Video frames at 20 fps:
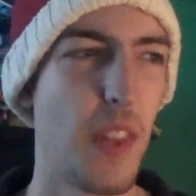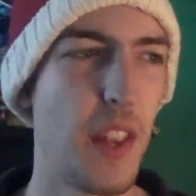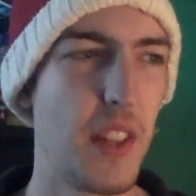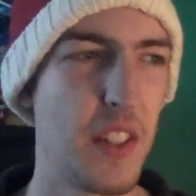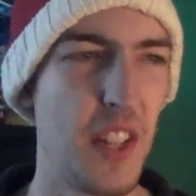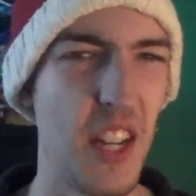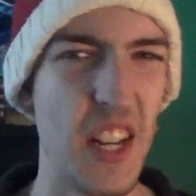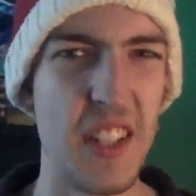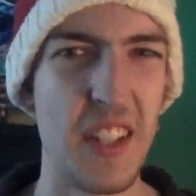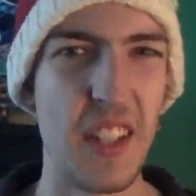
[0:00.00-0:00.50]

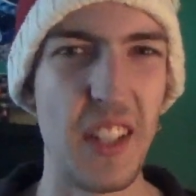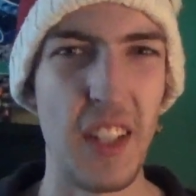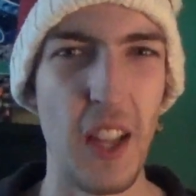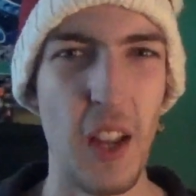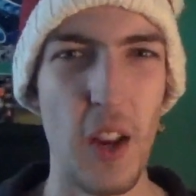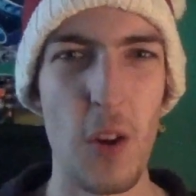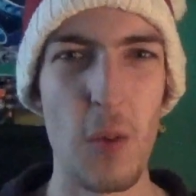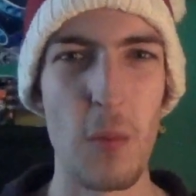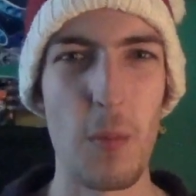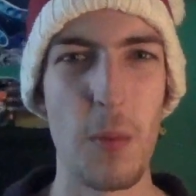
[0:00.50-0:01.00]
Cheesy
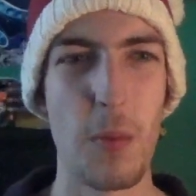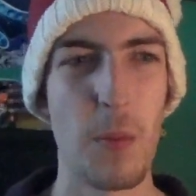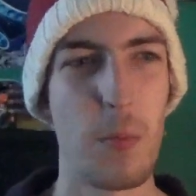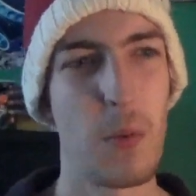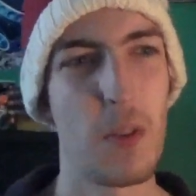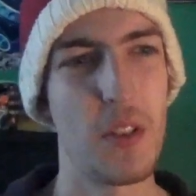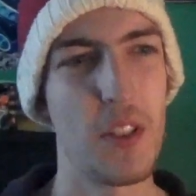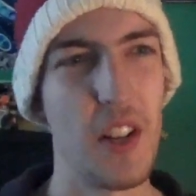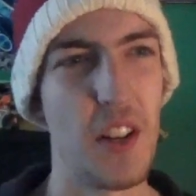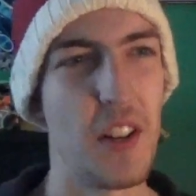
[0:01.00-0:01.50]
Goop,
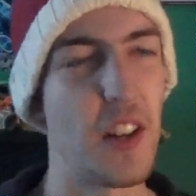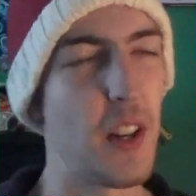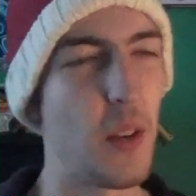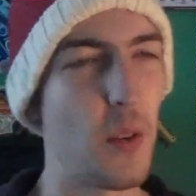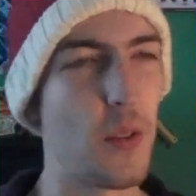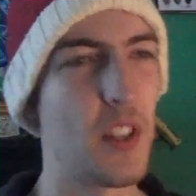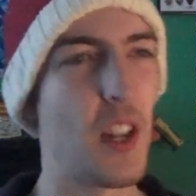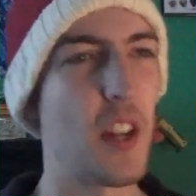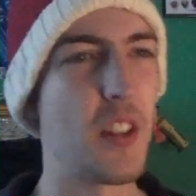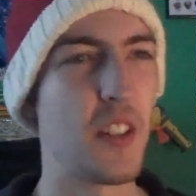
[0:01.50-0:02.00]
Cheetah Heal
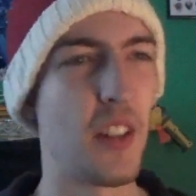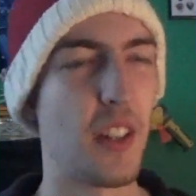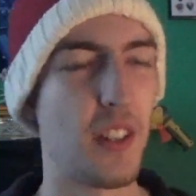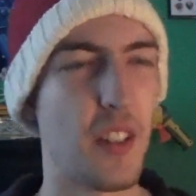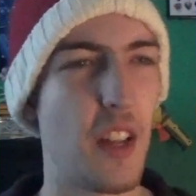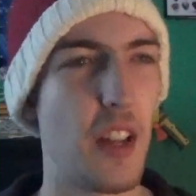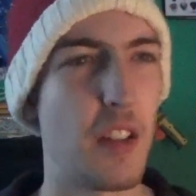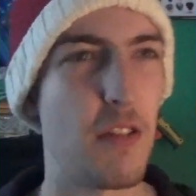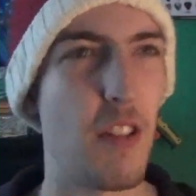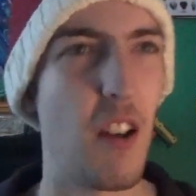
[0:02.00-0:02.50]
Station,
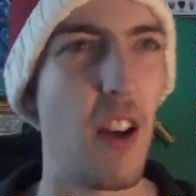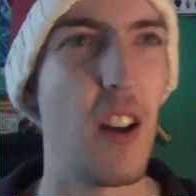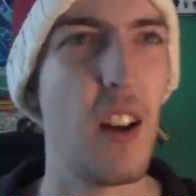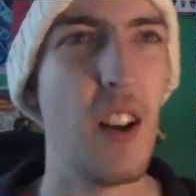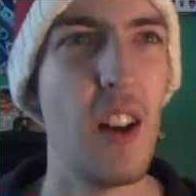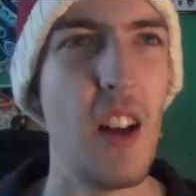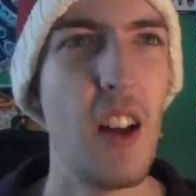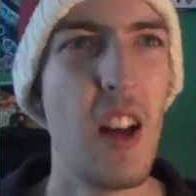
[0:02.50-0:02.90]
etc.